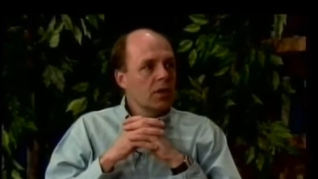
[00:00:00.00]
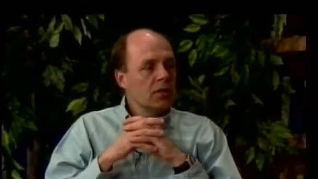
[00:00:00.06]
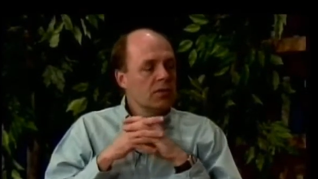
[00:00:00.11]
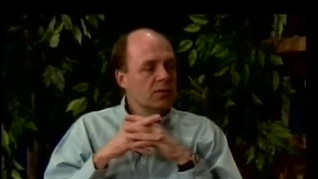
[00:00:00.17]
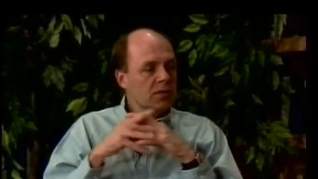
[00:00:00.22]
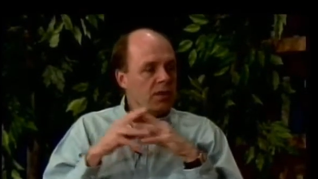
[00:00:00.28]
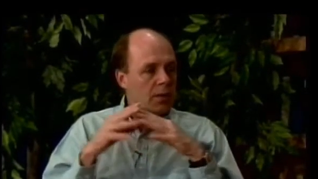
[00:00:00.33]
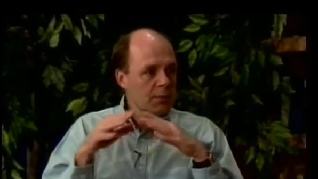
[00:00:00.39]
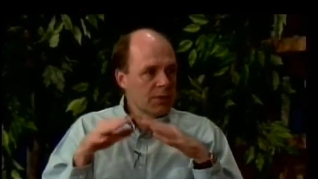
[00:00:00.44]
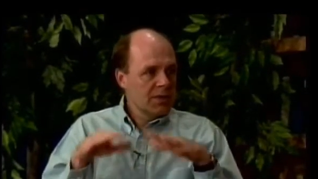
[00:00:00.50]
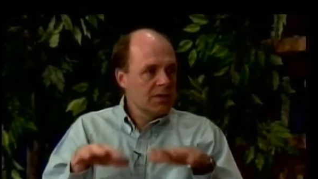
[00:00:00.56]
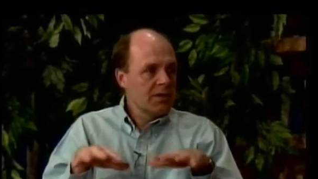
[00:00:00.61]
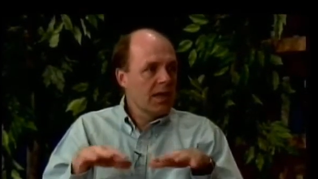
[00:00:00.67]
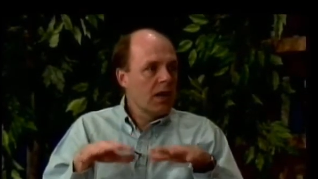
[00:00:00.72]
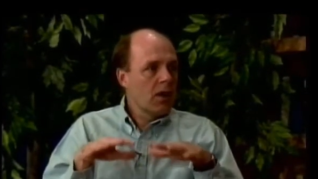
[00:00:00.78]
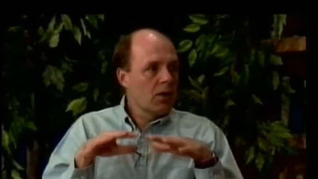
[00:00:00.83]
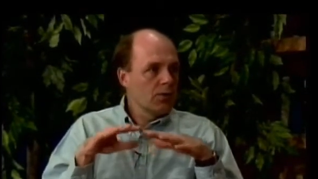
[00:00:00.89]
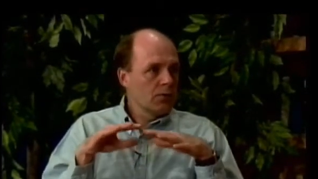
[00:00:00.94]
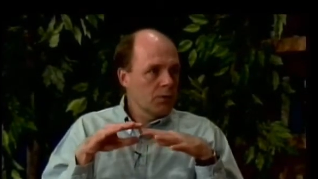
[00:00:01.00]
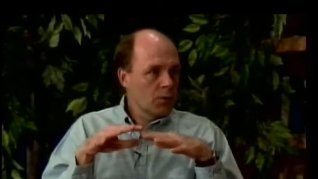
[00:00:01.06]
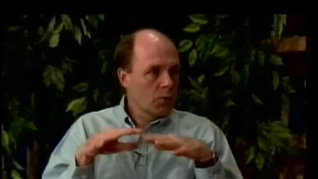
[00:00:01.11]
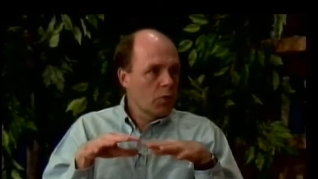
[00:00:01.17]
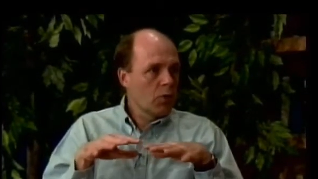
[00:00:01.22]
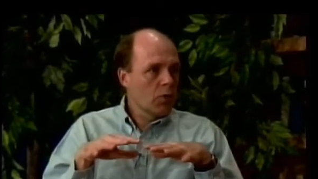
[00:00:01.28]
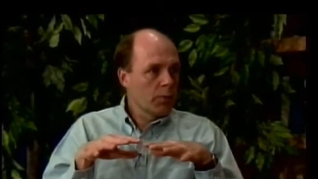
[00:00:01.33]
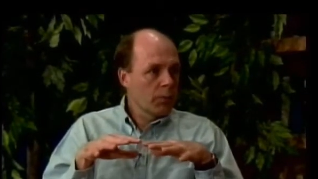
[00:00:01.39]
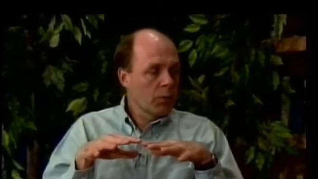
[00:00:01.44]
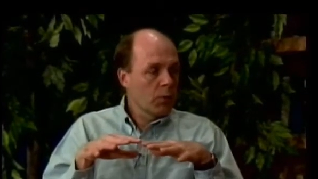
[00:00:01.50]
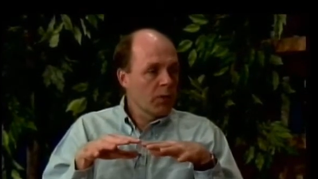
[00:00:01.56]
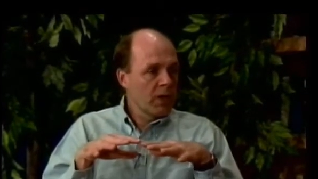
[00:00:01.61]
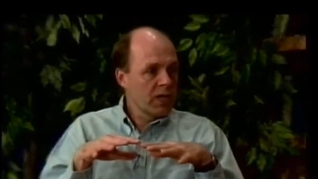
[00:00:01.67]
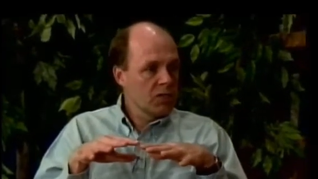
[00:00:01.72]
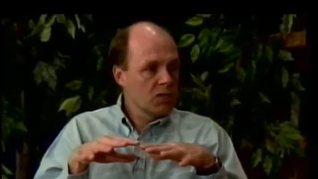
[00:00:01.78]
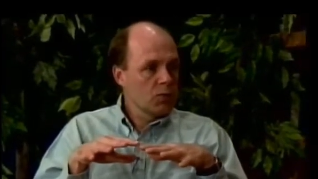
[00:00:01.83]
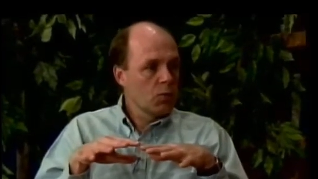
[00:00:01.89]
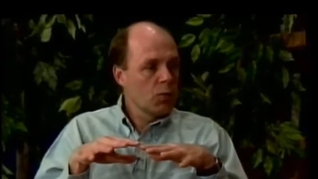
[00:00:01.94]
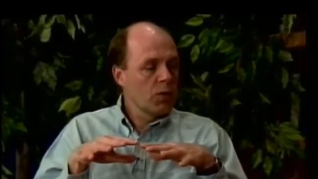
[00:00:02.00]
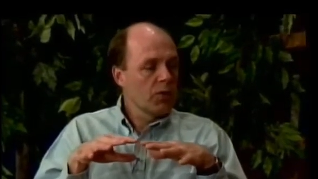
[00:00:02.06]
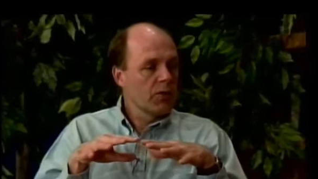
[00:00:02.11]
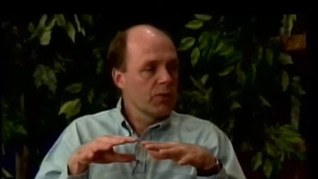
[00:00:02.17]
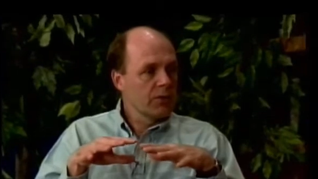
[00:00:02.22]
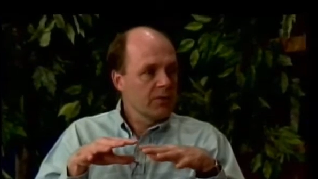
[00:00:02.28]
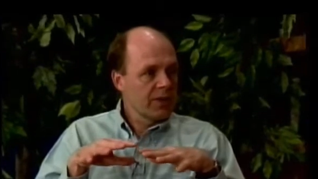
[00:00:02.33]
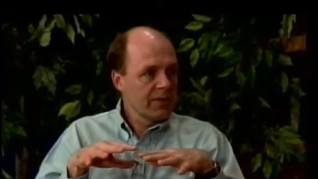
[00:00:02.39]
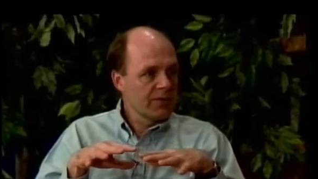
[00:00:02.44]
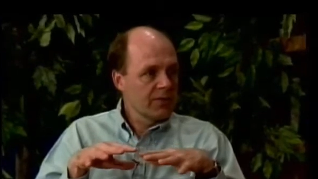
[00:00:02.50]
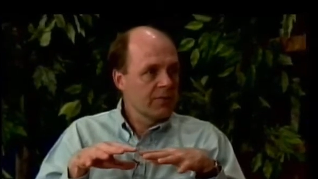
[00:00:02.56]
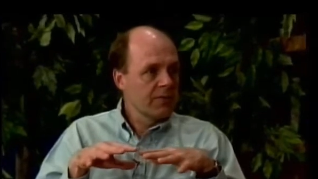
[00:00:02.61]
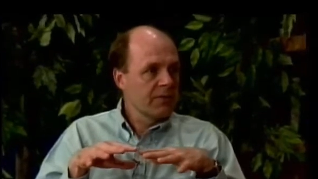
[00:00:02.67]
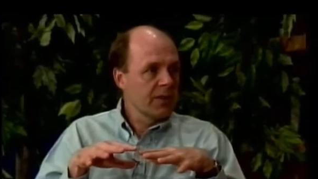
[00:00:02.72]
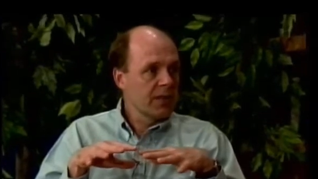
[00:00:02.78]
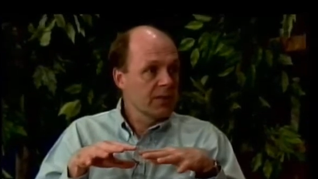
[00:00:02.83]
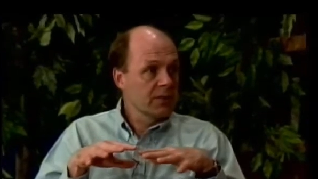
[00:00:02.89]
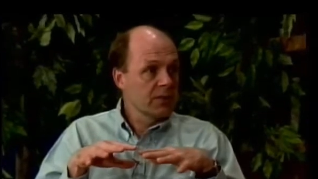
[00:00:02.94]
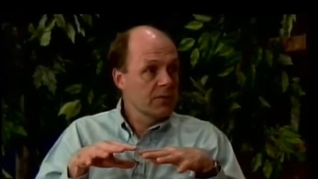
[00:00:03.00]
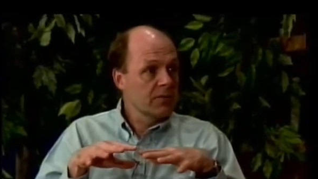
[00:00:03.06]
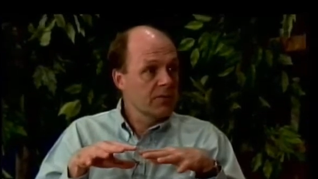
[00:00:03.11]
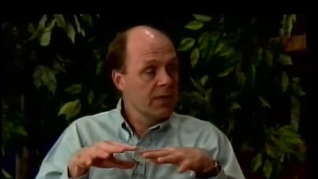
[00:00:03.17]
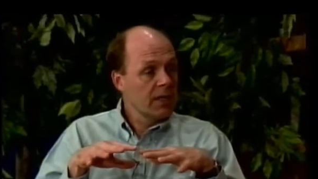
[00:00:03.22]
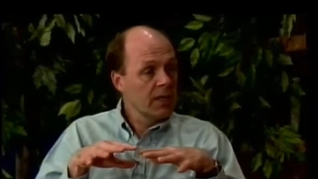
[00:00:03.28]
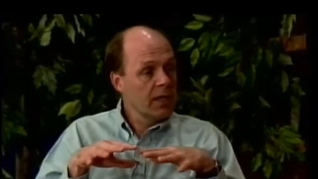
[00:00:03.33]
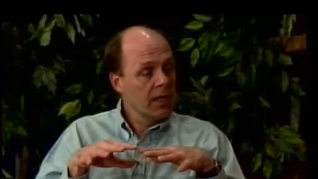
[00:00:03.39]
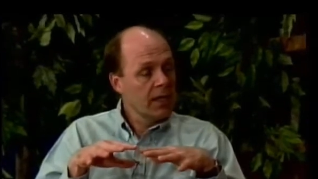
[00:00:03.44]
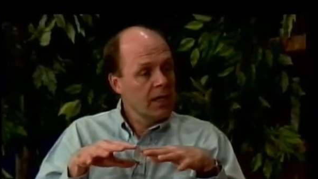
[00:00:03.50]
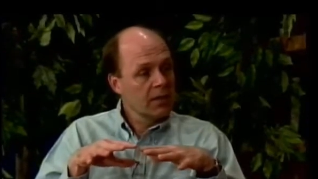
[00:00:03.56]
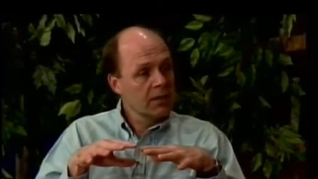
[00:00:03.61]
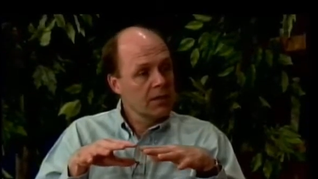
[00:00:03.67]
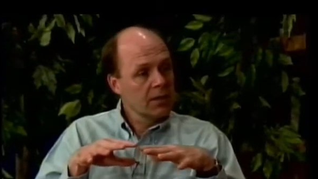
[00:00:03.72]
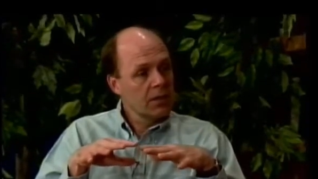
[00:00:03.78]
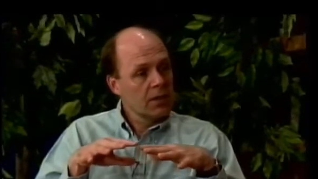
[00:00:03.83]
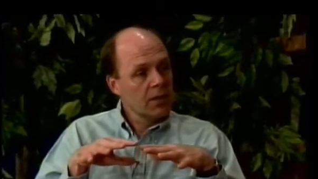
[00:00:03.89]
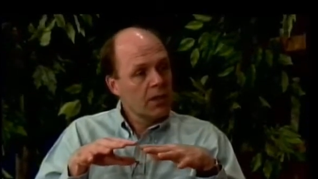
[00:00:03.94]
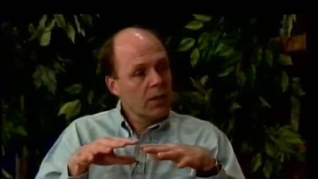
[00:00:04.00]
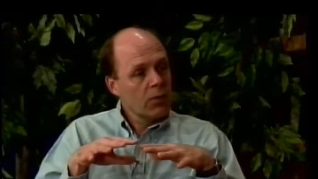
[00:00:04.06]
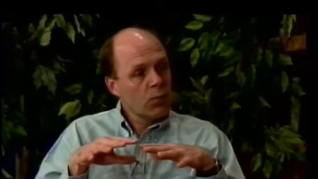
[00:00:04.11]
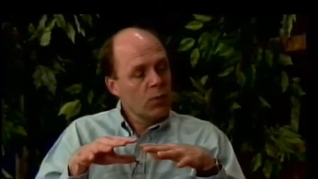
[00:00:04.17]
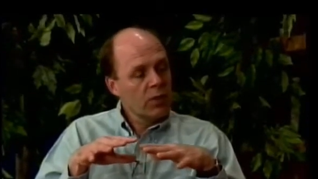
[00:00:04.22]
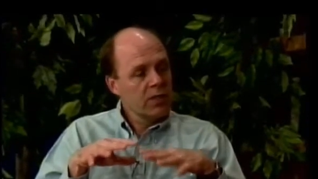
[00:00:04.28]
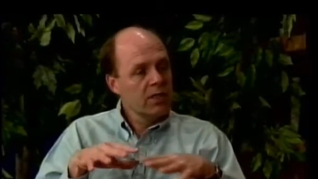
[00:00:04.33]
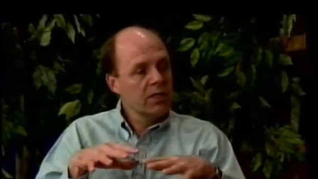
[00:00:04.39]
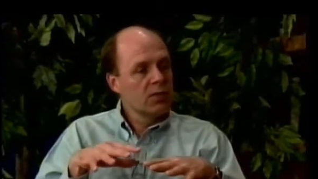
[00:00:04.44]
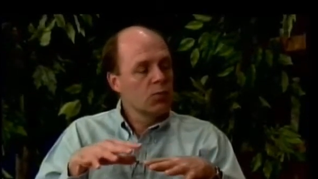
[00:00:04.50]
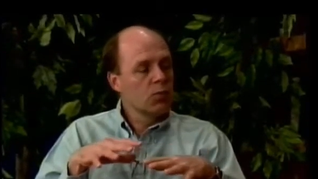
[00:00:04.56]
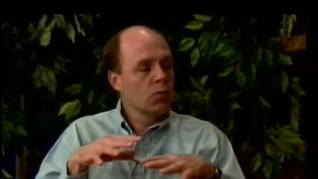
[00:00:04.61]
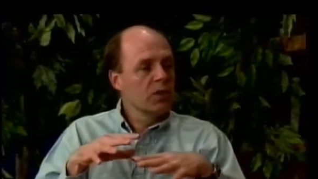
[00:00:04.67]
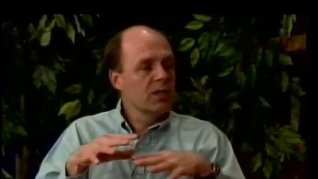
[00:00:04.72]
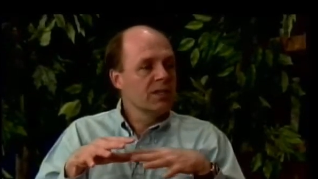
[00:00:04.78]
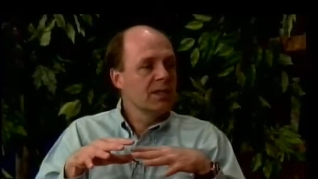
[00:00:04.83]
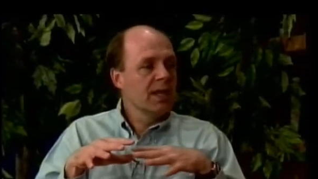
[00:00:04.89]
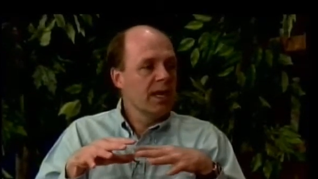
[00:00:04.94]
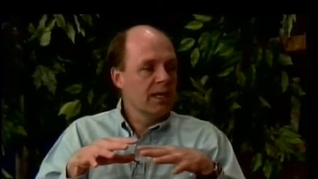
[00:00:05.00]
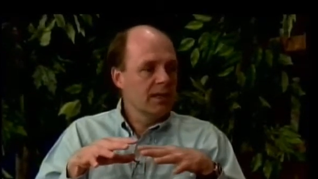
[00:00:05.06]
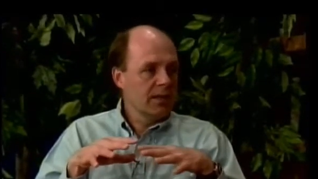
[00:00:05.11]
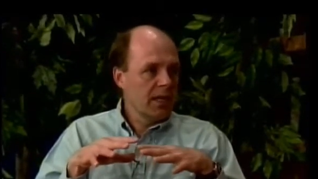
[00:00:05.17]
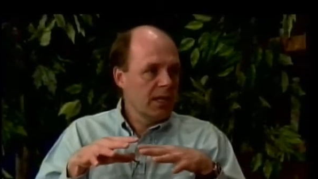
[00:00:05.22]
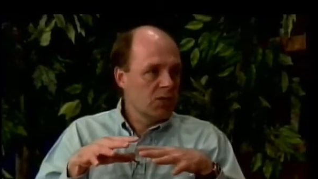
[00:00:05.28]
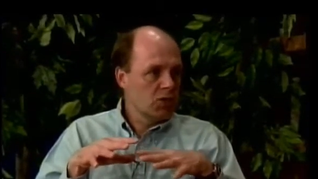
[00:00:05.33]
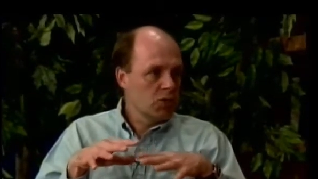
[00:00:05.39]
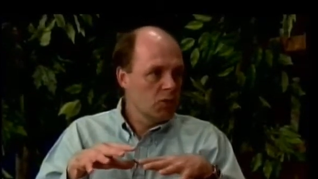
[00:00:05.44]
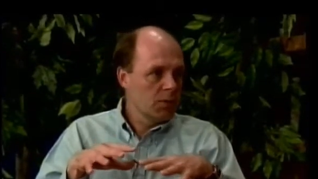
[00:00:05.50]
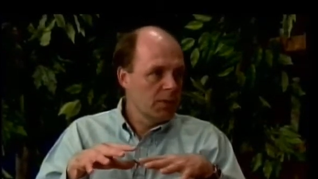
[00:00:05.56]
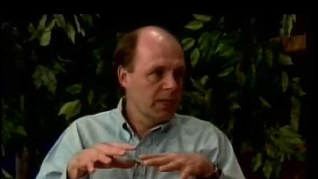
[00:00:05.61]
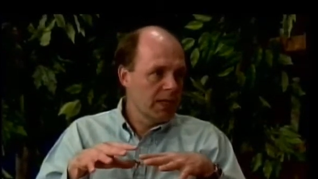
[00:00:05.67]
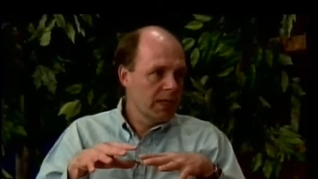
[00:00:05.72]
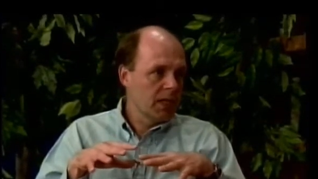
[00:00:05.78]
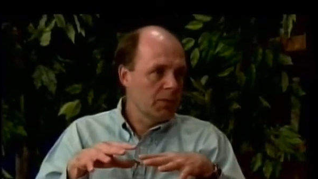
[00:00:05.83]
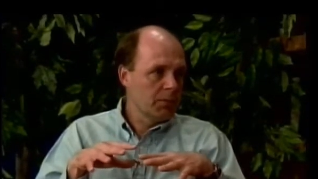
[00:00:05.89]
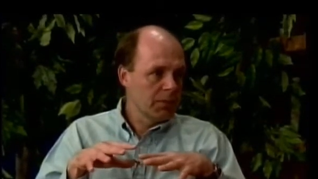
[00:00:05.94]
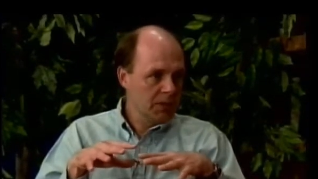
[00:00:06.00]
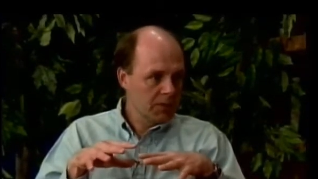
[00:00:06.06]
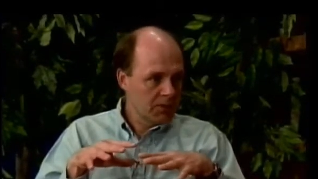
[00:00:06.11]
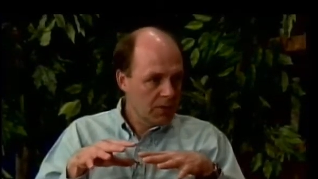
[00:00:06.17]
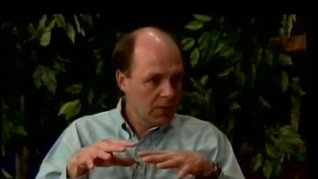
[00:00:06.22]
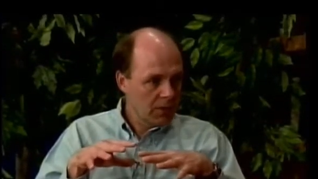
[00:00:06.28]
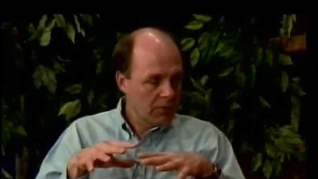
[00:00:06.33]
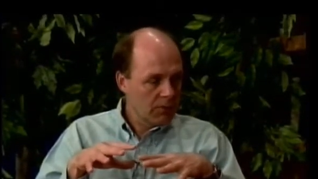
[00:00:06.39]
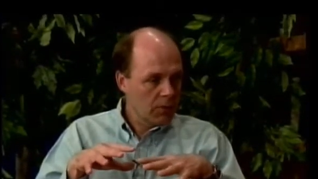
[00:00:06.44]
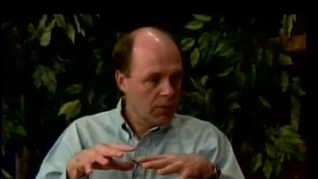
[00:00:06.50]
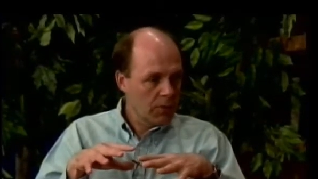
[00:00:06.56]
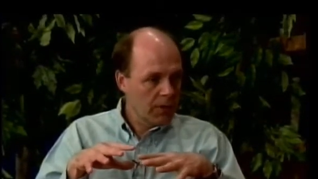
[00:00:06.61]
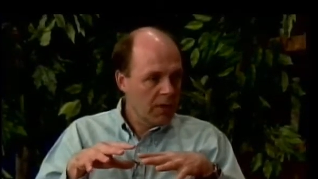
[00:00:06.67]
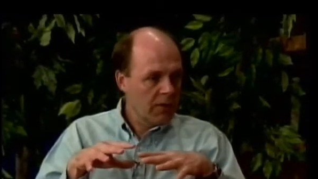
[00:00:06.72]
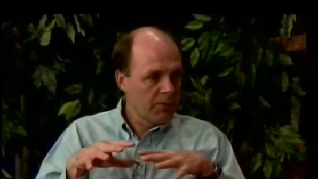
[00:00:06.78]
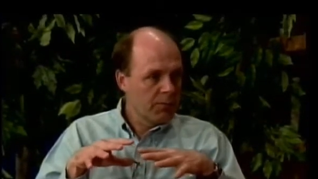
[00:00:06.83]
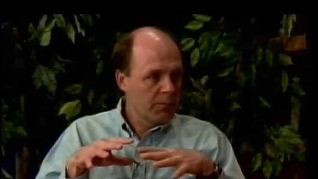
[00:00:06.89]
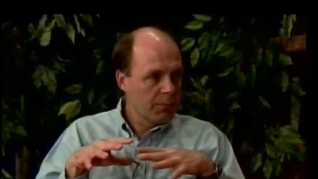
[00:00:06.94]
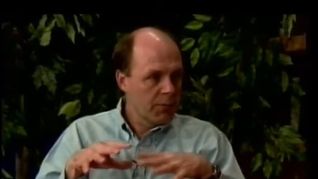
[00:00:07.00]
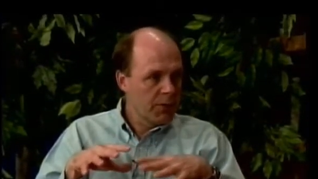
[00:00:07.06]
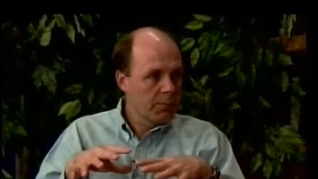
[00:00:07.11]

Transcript: dummied down the corporation where they're less effective, and we need to regain that human element of the